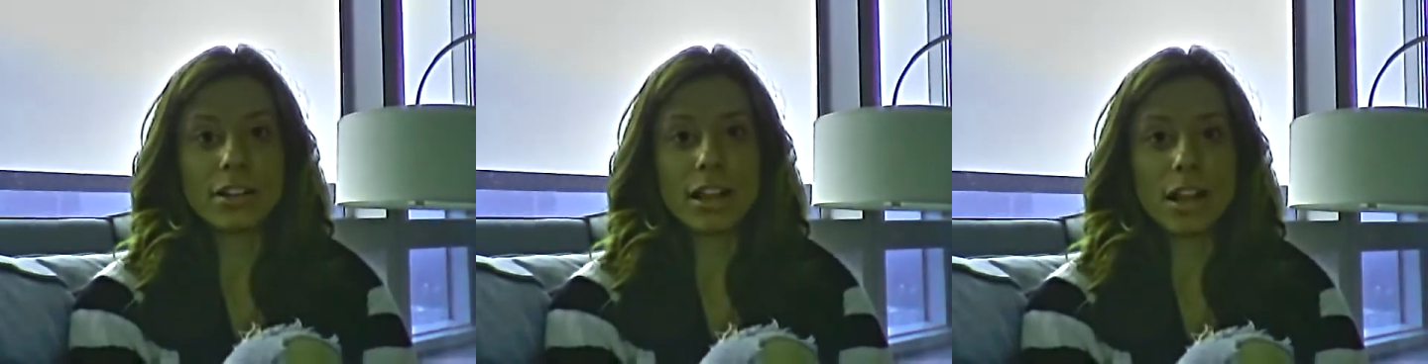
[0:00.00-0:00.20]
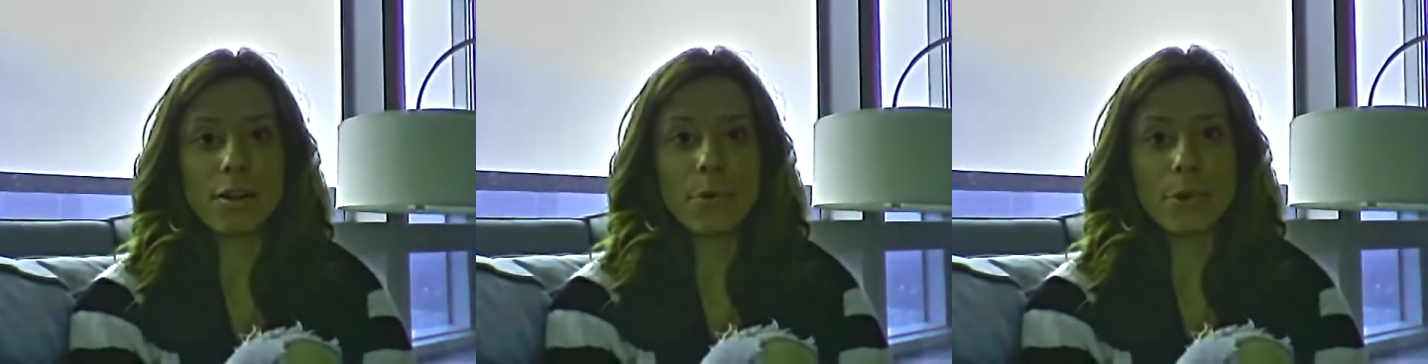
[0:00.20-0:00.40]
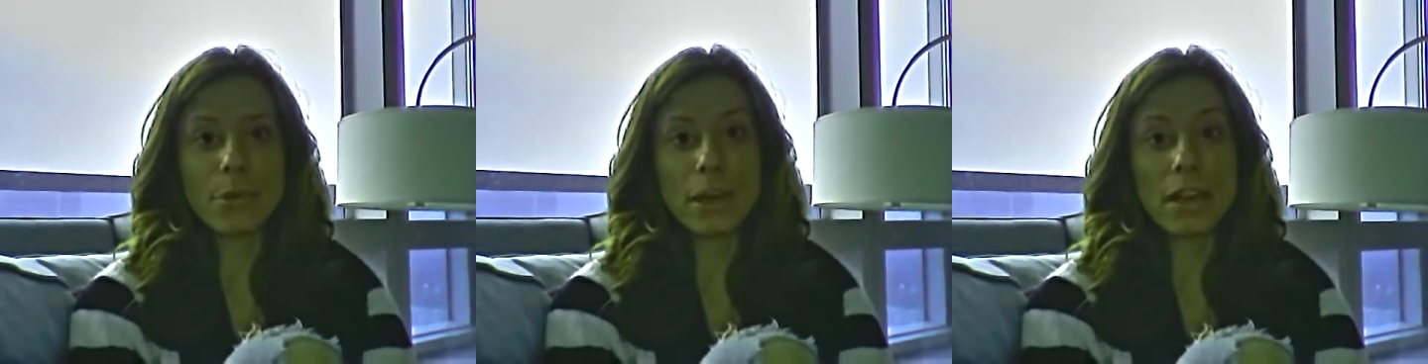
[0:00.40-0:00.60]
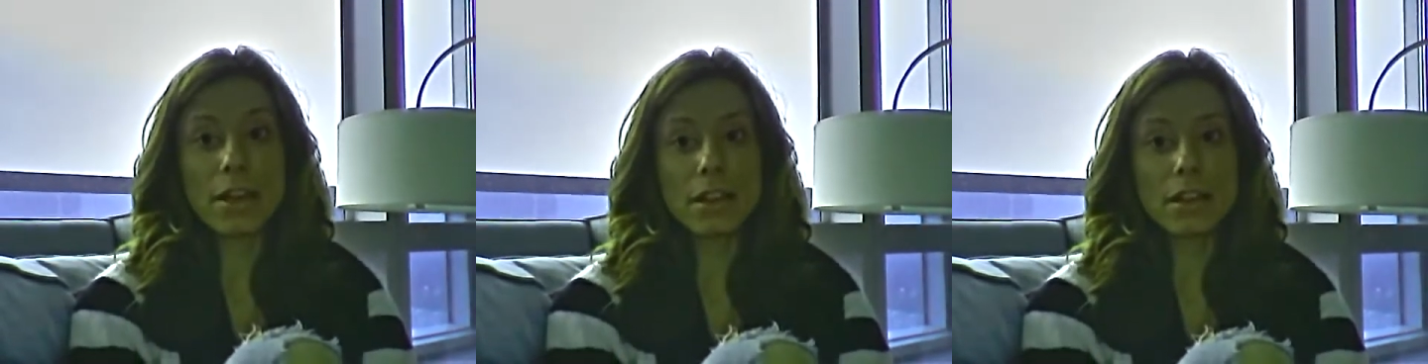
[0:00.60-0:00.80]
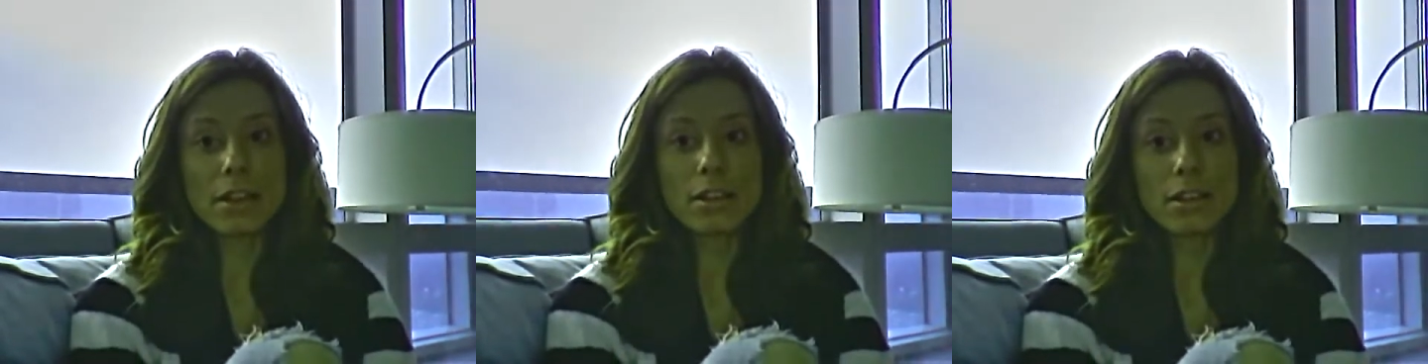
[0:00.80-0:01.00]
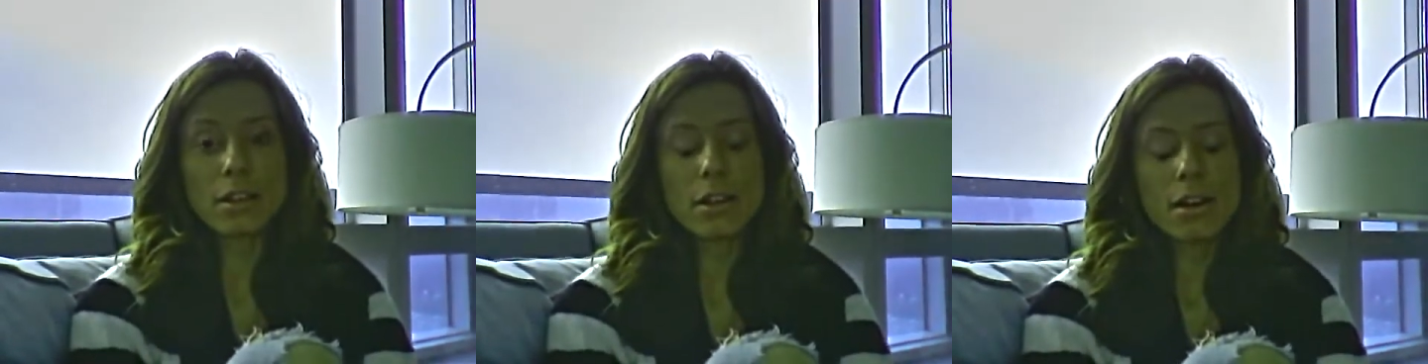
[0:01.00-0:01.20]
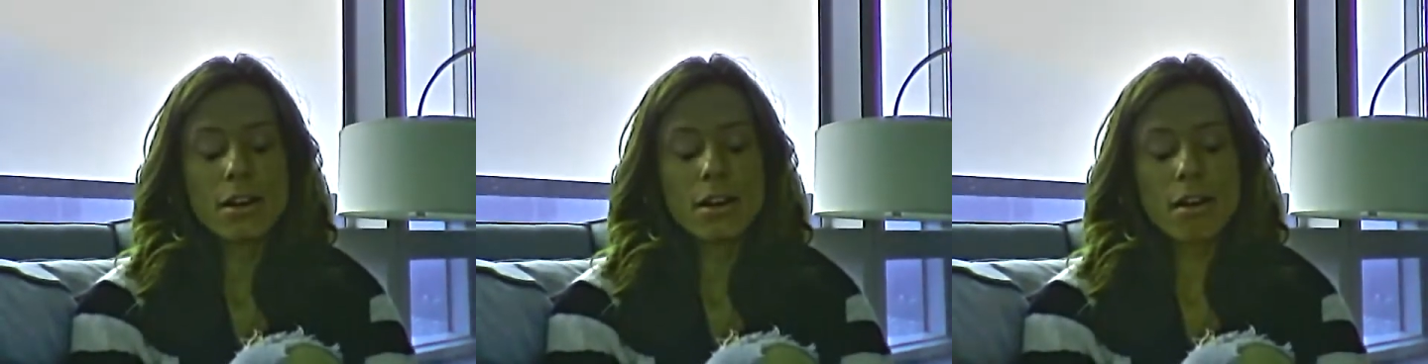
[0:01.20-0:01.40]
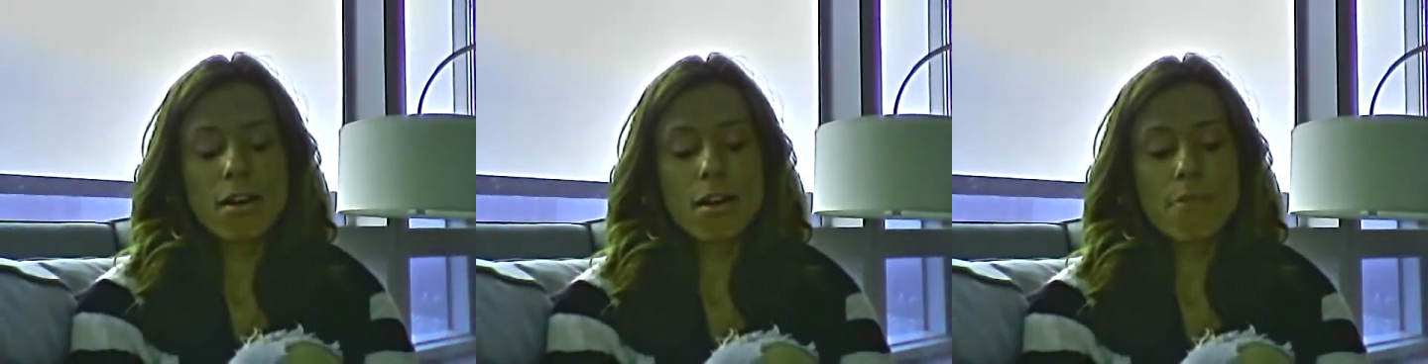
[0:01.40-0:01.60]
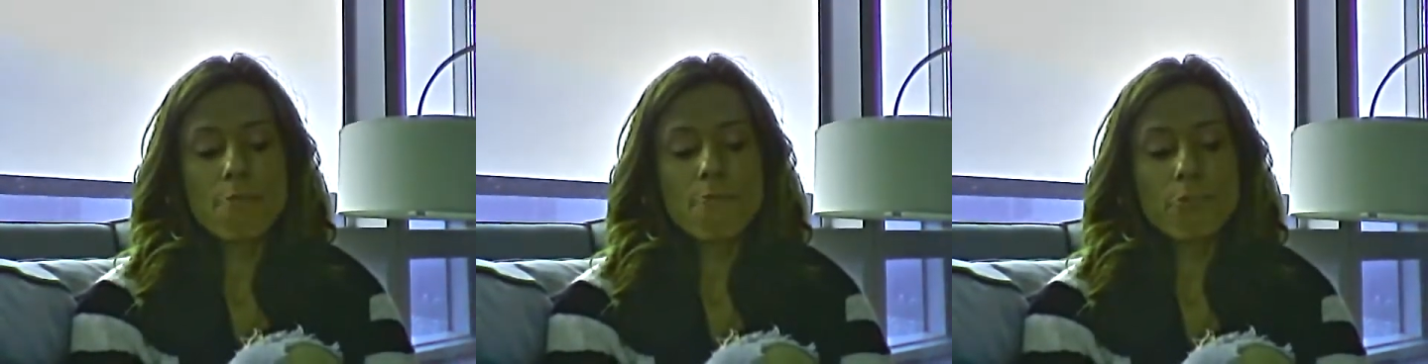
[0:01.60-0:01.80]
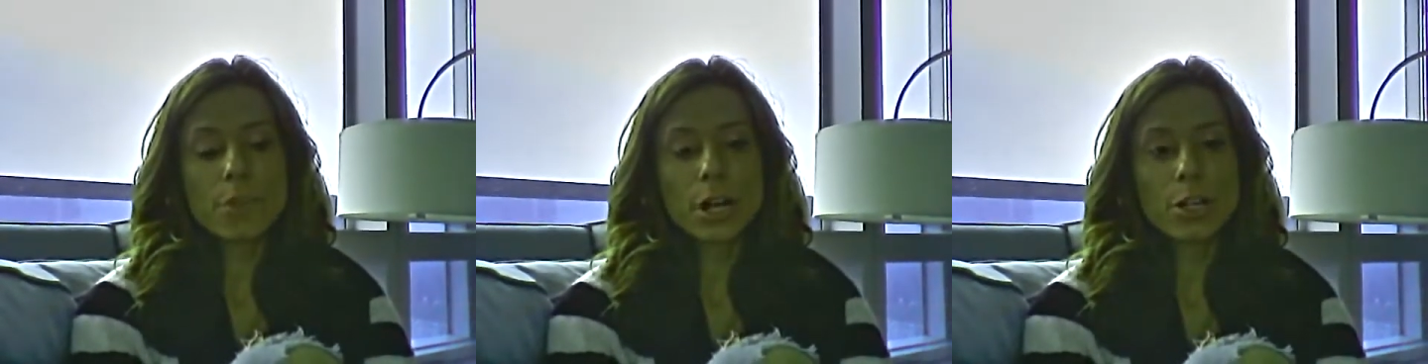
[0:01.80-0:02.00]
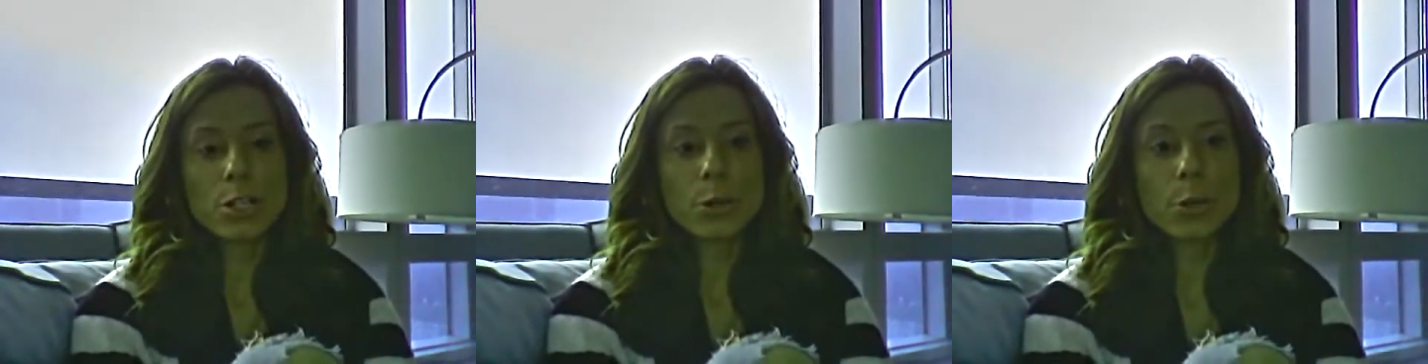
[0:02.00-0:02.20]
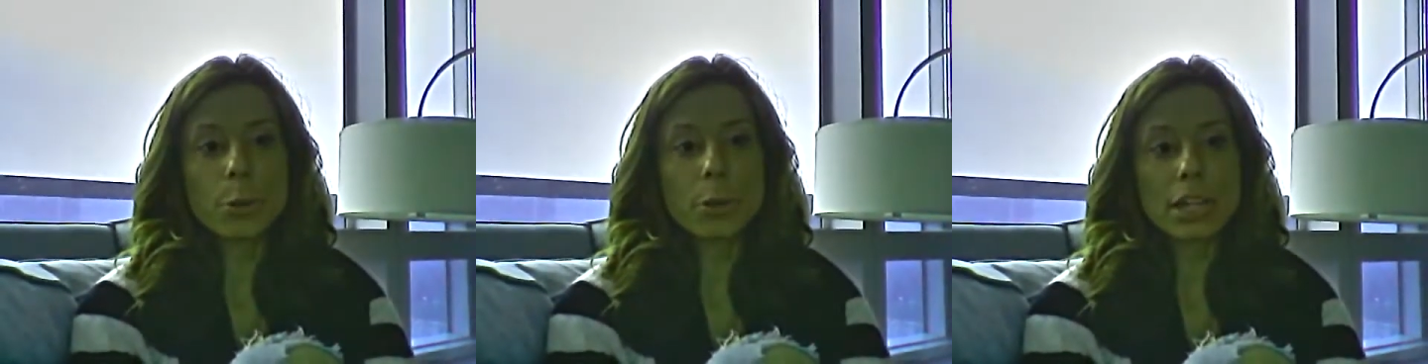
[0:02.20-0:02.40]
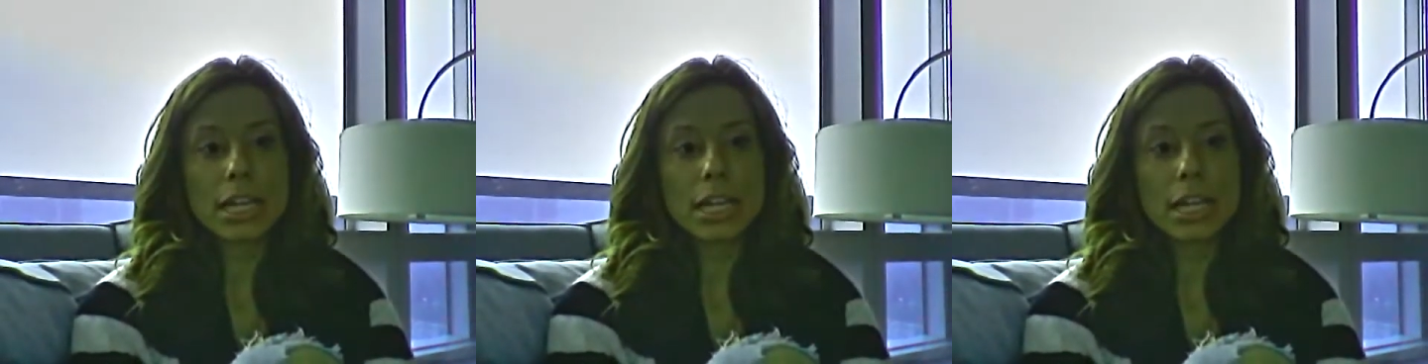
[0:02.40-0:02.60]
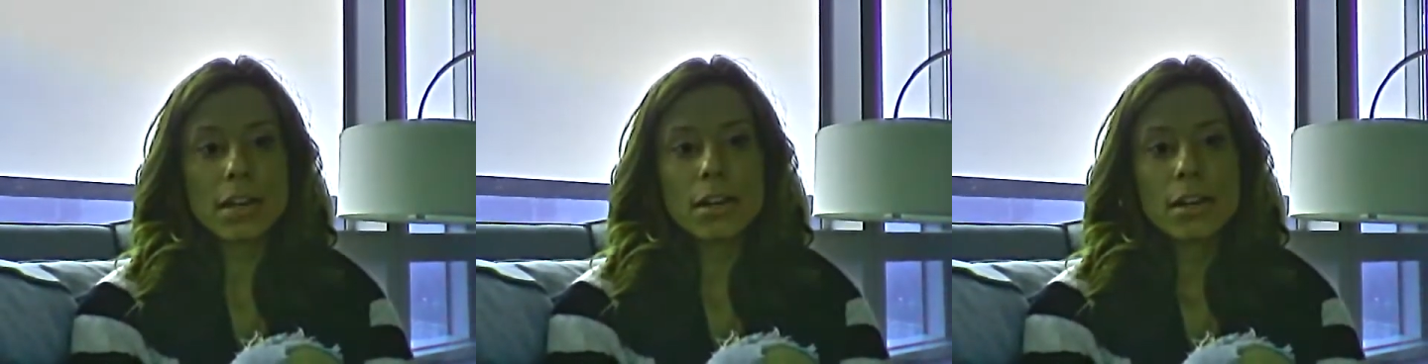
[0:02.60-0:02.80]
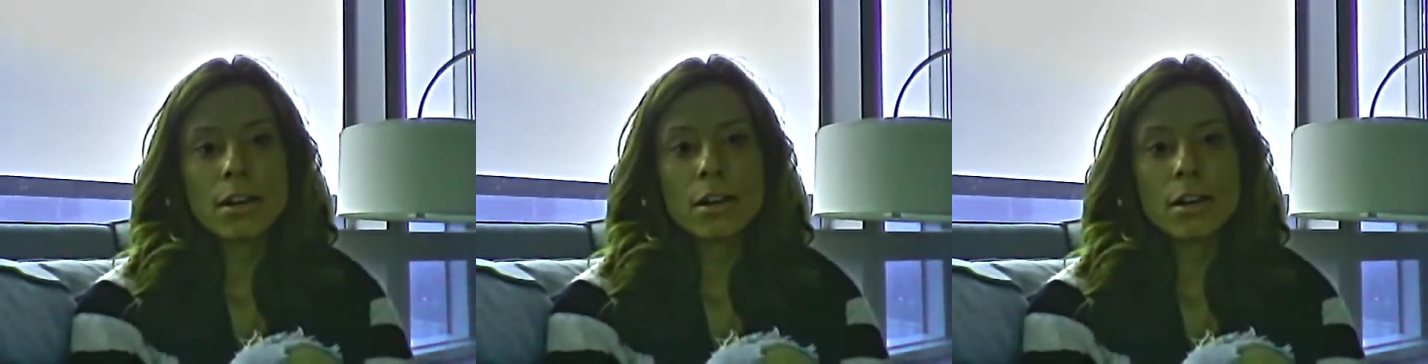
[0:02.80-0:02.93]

than what they are doing with it.